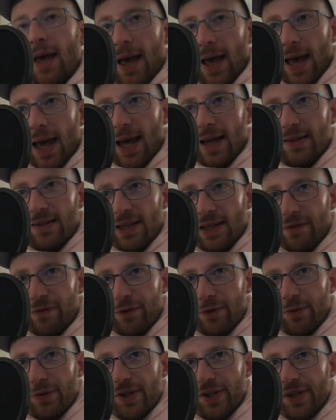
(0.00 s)
And
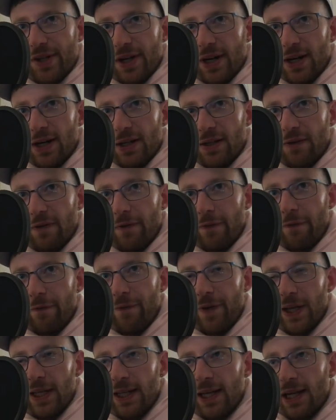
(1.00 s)
if you start
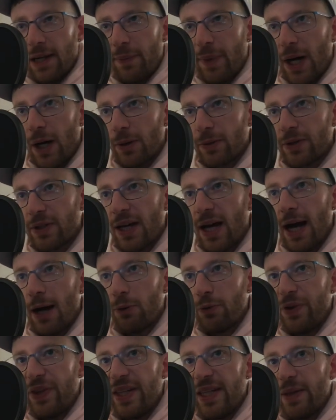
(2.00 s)
thinking about
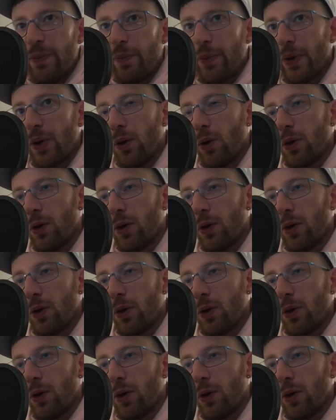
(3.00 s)
how deep